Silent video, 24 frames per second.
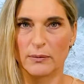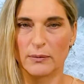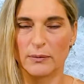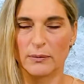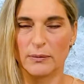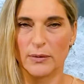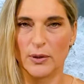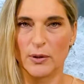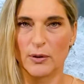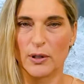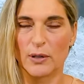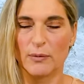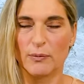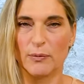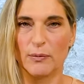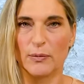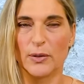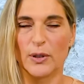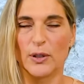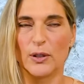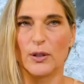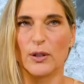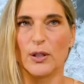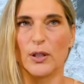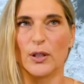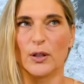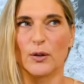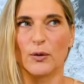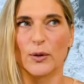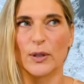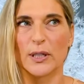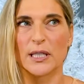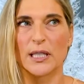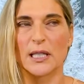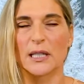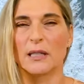you can you know
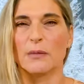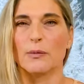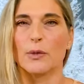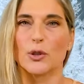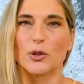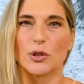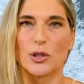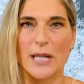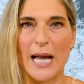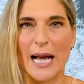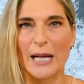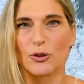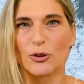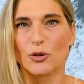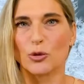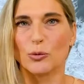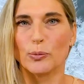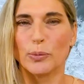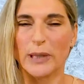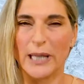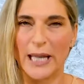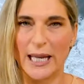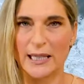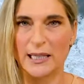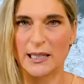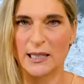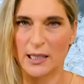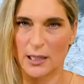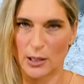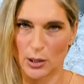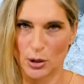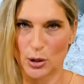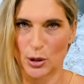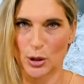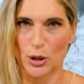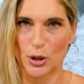what is it the most natural plastic
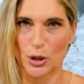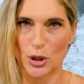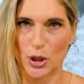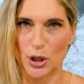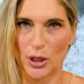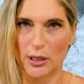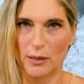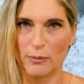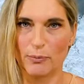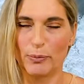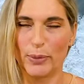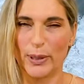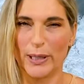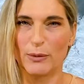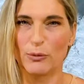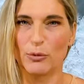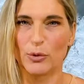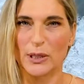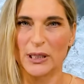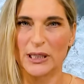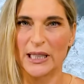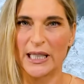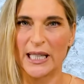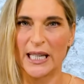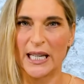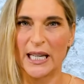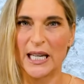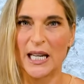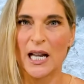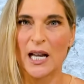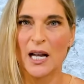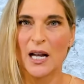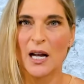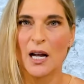surgeon but really